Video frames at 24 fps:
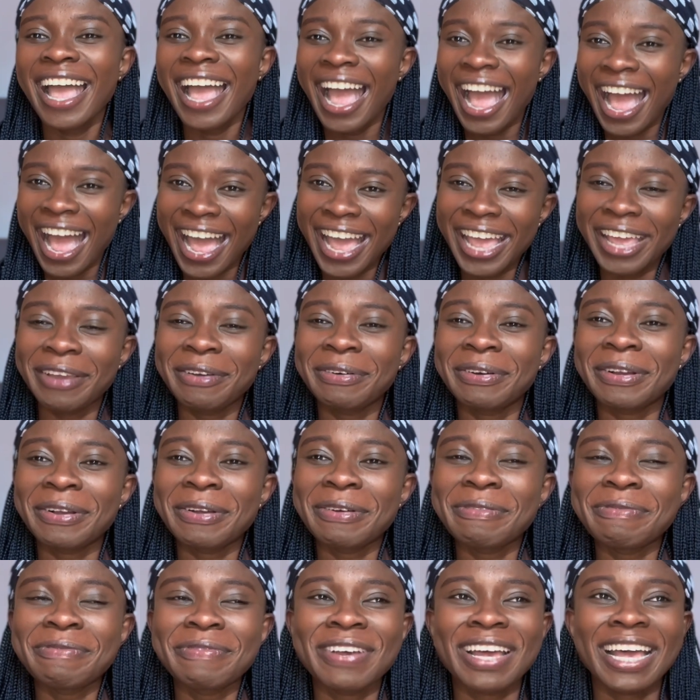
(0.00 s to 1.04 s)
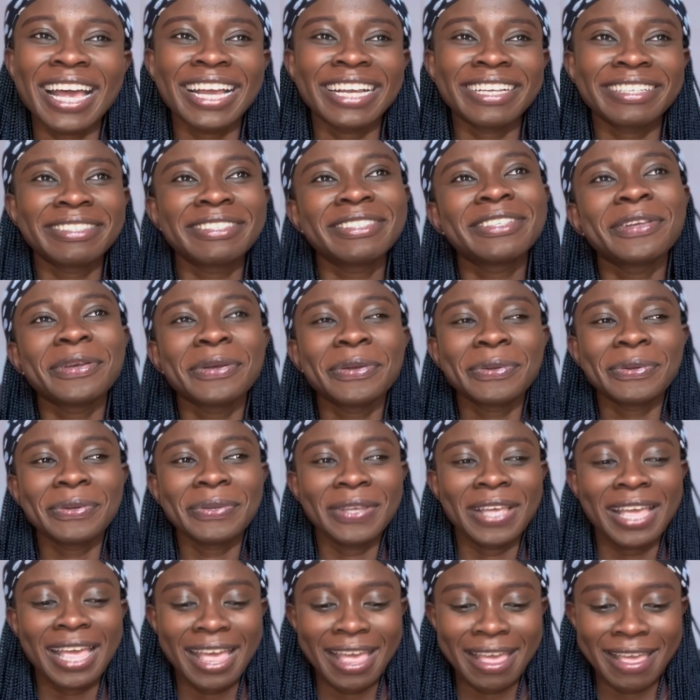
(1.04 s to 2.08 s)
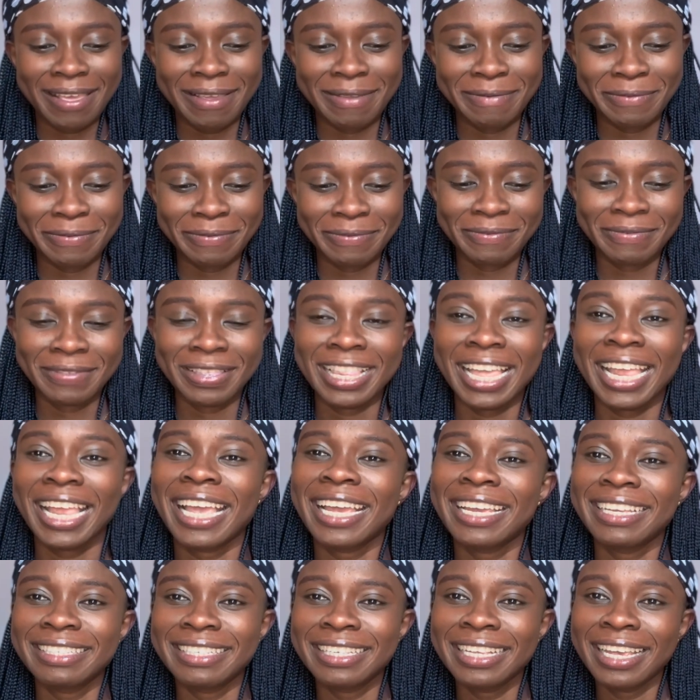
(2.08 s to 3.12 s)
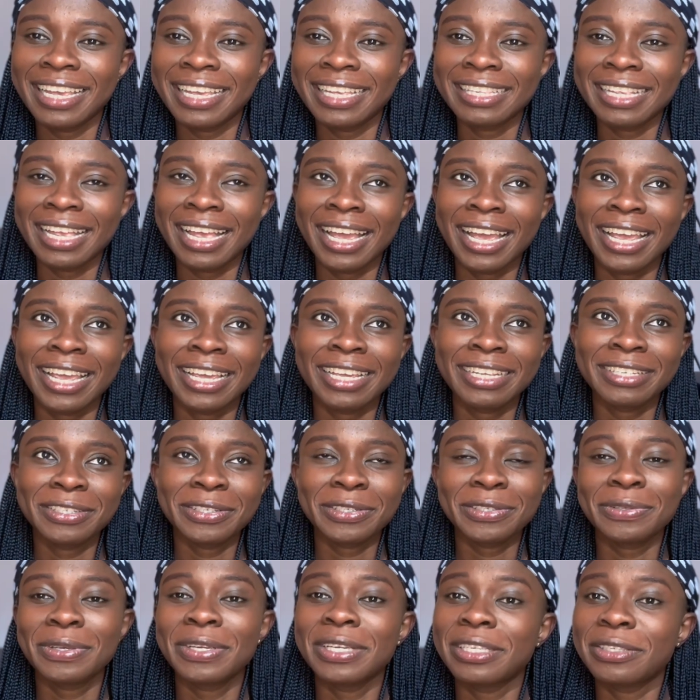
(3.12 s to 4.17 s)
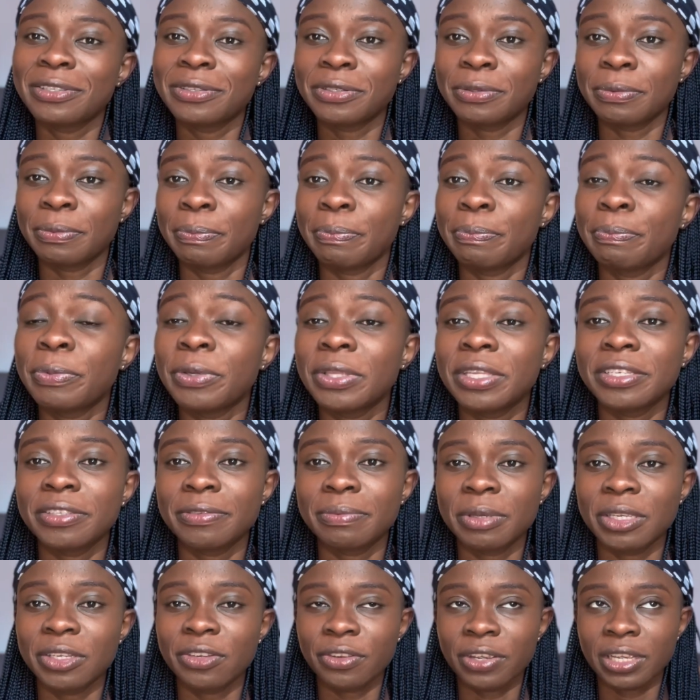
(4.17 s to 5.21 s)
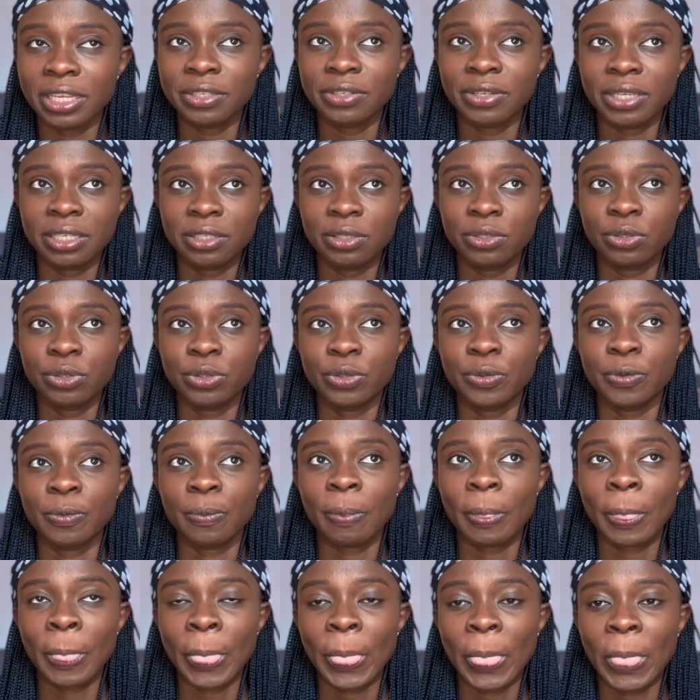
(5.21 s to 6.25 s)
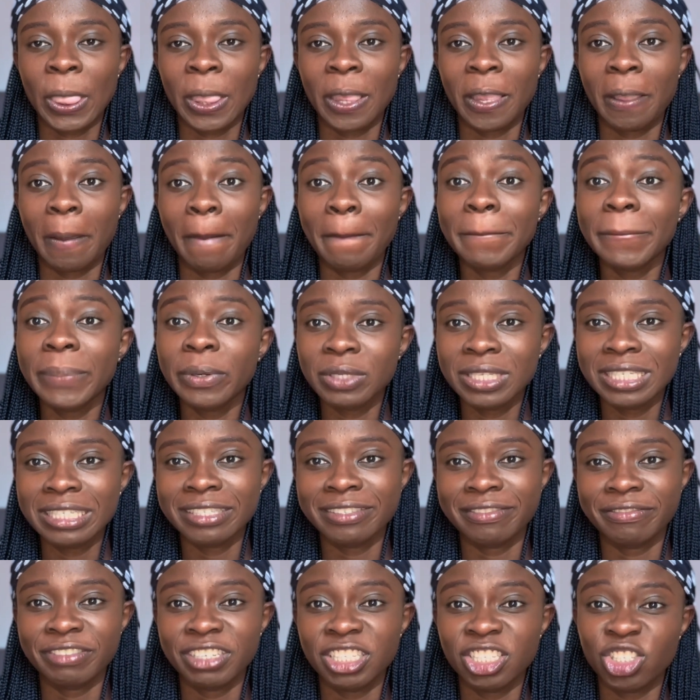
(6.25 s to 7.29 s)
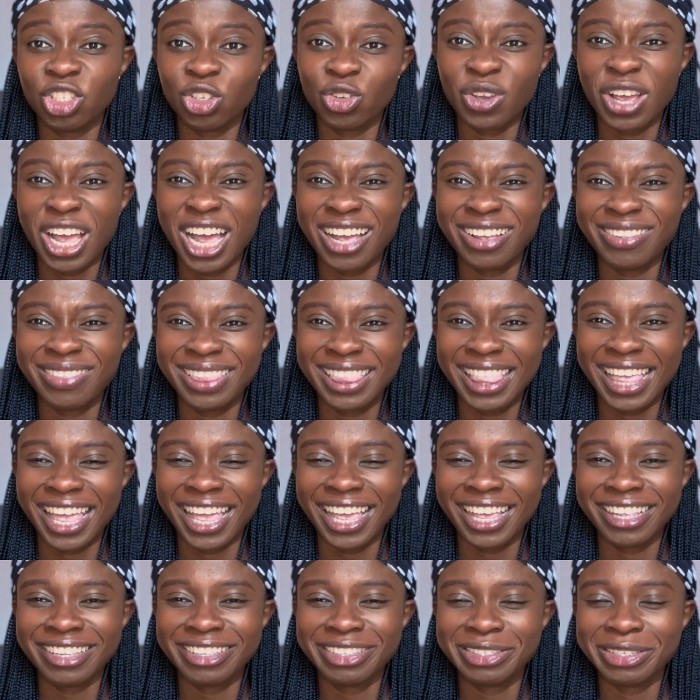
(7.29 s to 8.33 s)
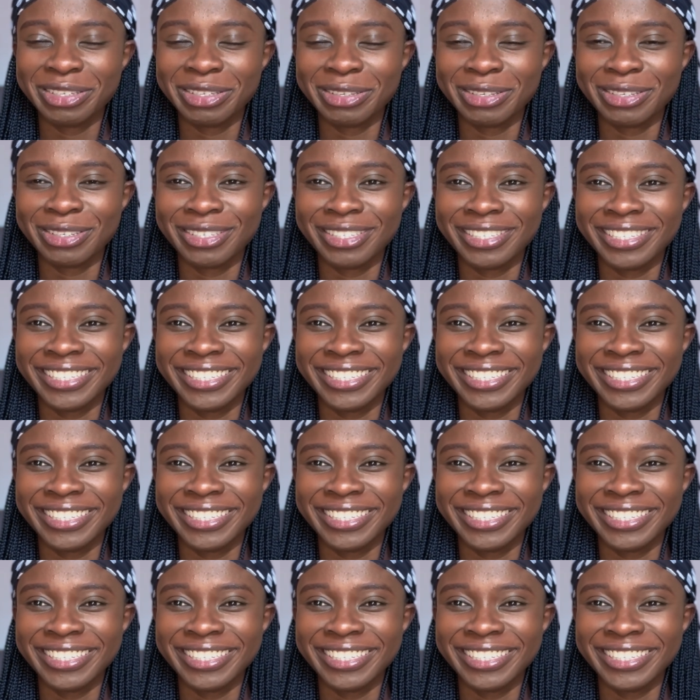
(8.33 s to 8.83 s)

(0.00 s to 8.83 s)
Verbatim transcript: hi welcome back so um like i said i just wanted to put this video out there to put this video out there to